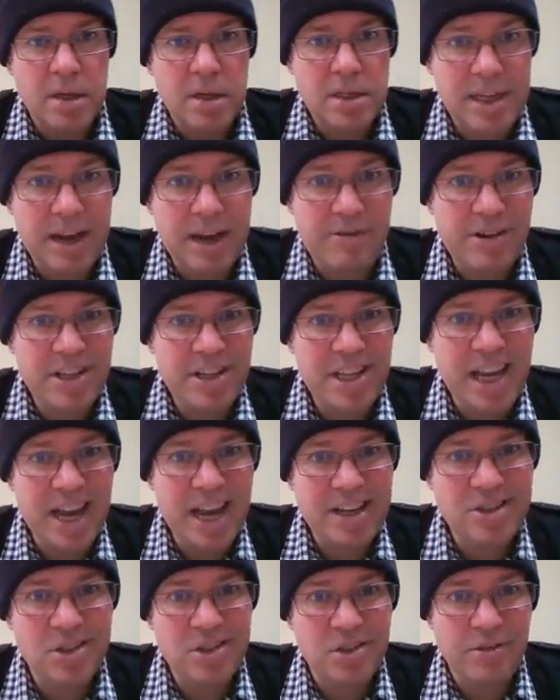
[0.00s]
To get rid of the
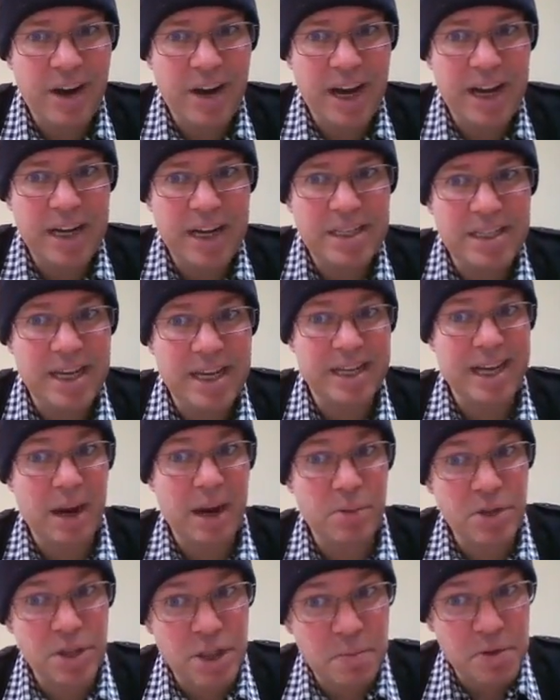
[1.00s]
x on the right-hand side, I would